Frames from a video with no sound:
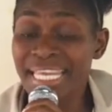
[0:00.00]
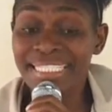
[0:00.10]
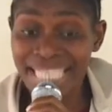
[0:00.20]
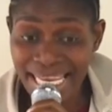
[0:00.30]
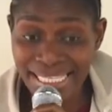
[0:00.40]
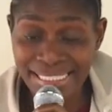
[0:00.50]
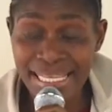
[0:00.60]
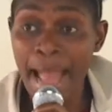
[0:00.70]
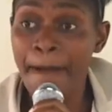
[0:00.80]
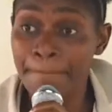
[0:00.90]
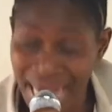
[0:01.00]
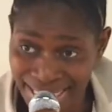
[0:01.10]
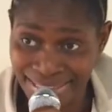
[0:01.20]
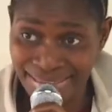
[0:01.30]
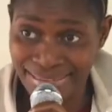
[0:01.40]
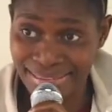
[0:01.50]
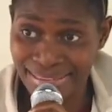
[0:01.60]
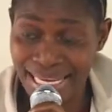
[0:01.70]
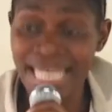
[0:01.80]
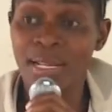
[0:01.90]
It takes a man
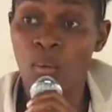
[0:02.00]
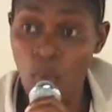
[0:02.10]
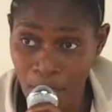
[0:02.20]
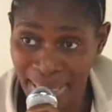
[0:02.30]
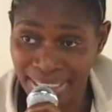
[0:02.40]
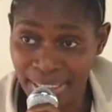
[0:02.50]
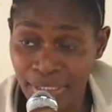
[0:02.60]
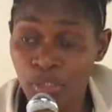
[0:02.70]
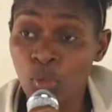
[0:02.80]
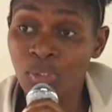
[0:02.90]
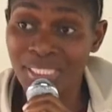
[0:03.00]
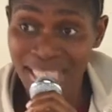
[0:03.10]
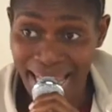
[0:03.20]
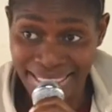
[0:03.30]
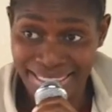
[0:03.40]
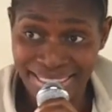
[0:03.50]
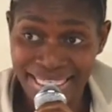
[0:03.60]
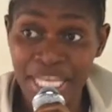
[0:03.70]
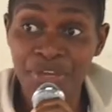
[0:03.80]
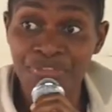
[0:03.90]
and a woman to stand
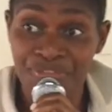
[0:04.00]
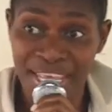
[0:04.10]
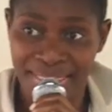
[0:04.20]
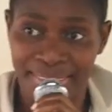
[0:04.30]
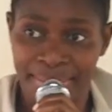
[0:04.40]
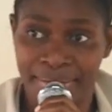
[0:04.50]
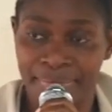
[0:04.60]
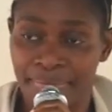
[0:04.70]
in faith.